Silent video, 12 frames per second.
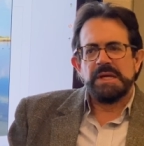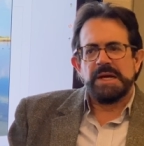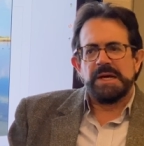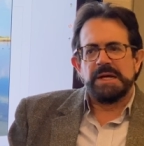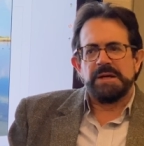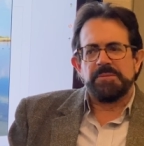
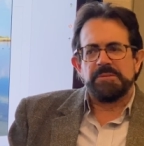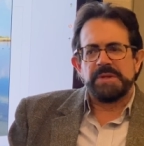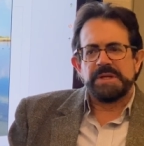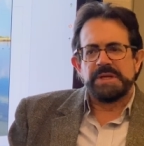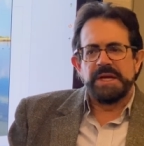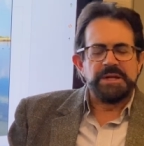um,
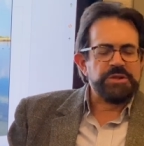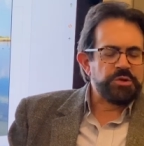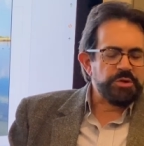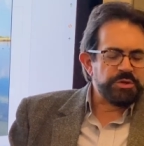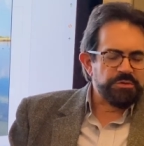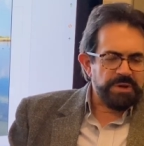get in the
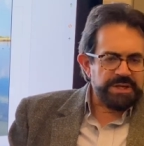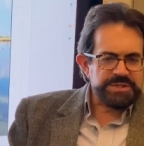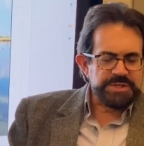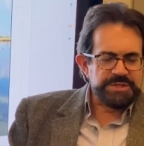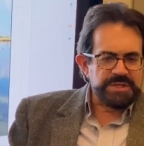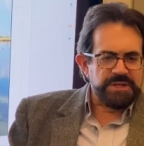good
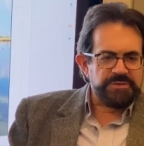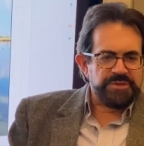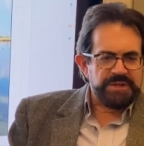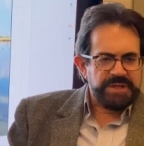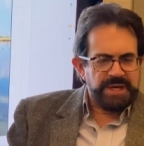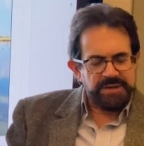graces of the
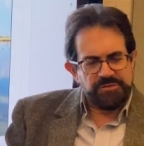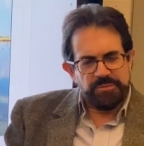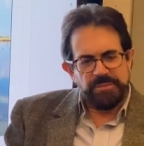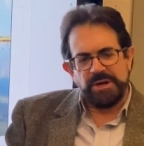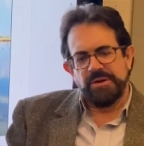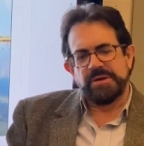Native
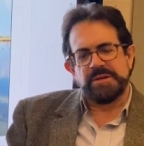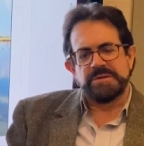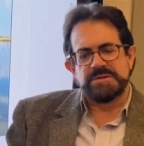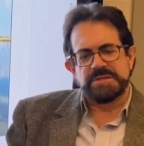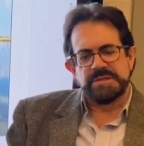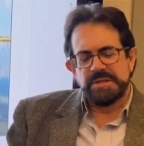
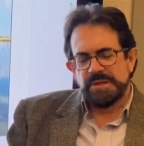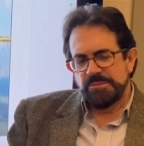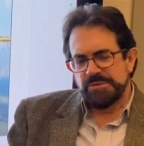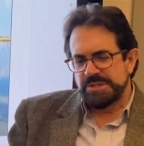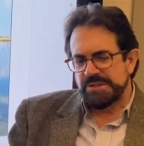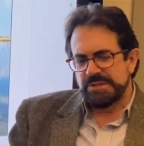Americans,
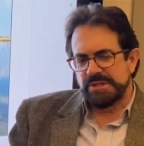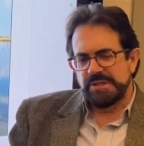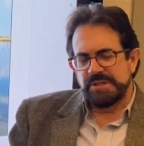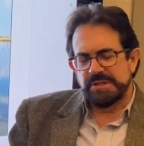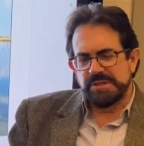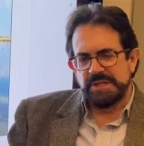particularly
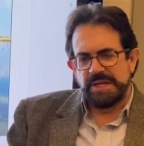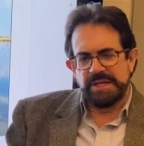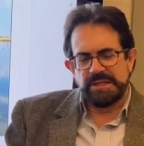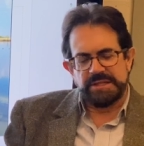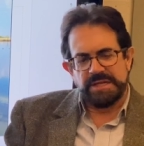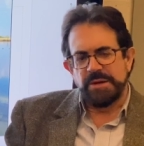the Lenni
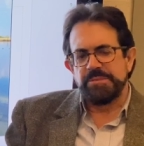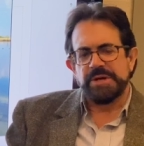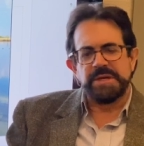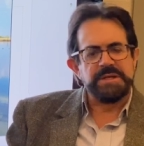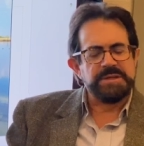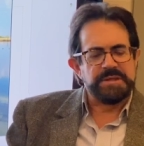Lenape
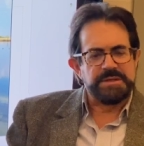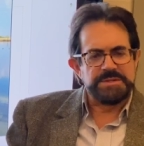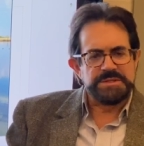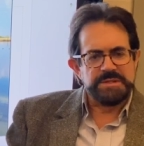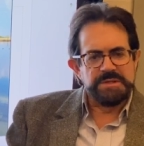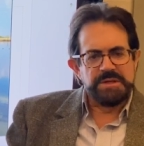
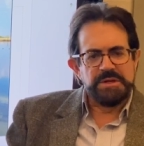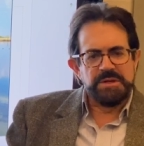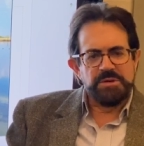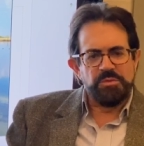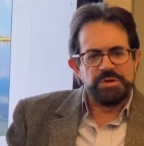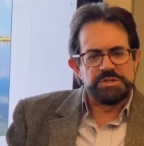Indians,
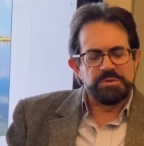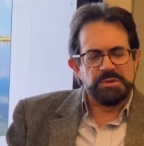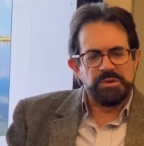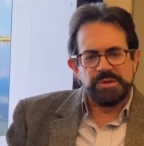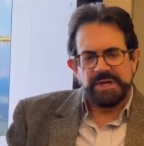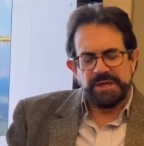which were
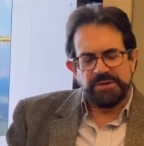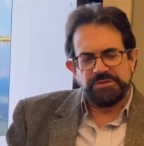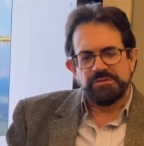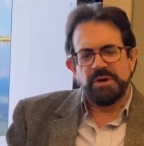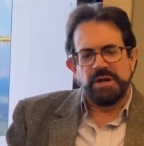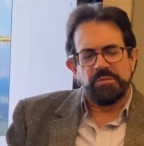located
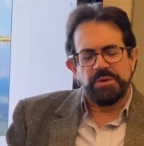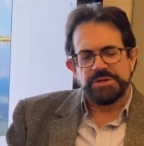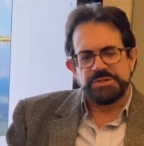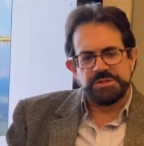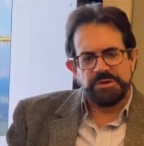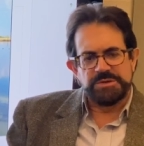throughout
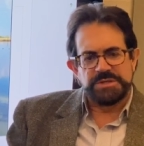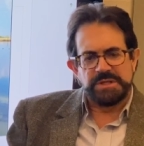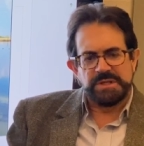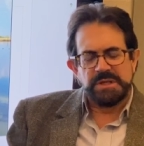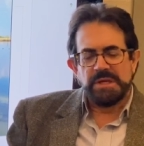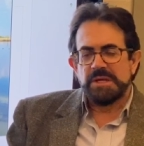West Jersey,
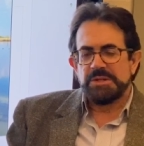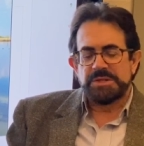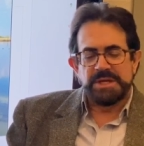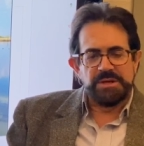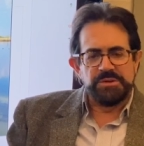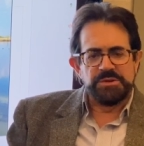to
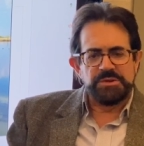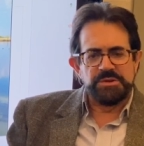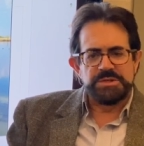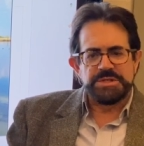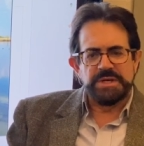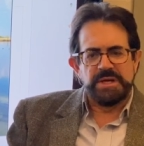get on the
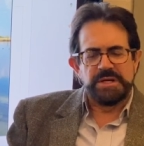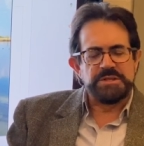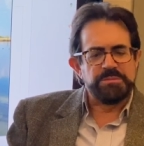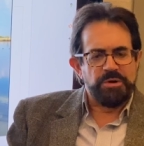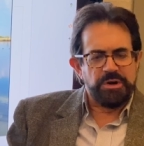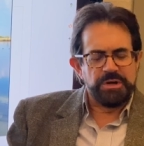good side, to
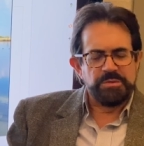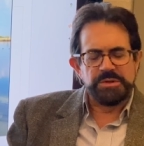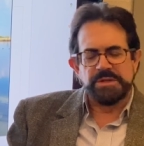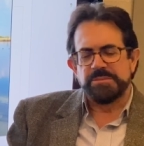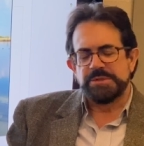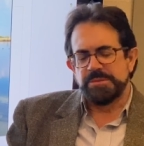barter with
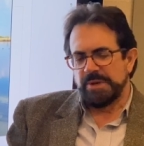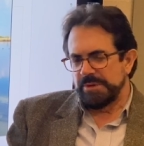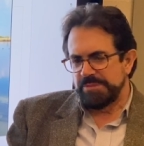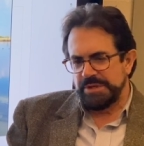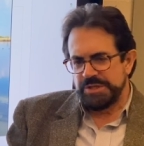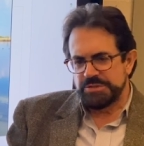them, to make
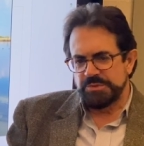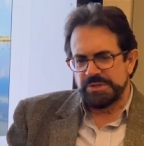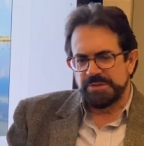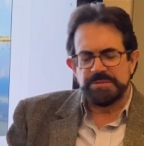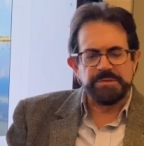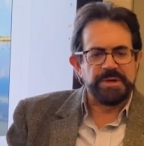peace with
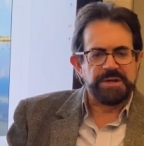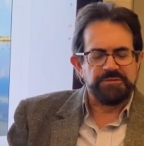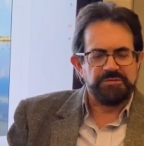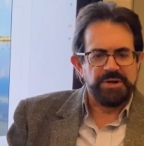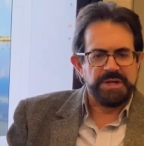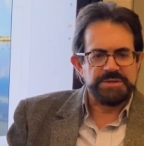them, to make
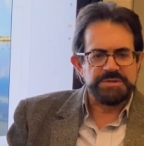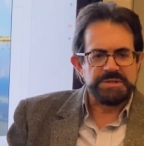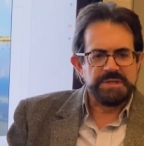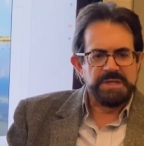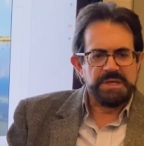friends.